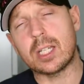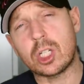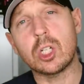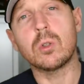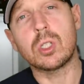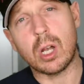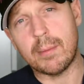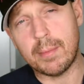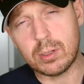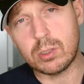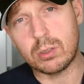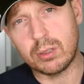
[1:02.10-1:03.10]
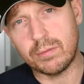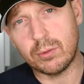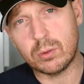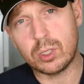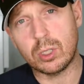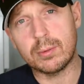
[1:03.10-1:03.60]
uh, shoes that I'm most looking
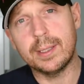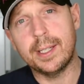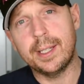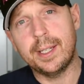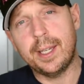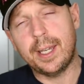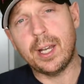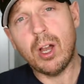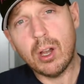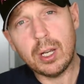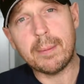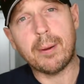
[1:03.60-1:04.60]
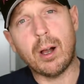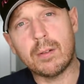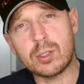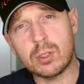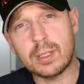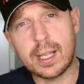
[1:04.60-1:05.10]
forward to in early part
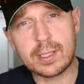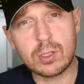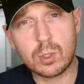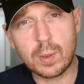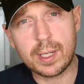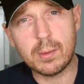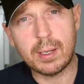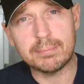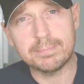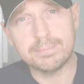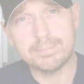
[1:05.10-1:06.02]
of two thousand twenty-one.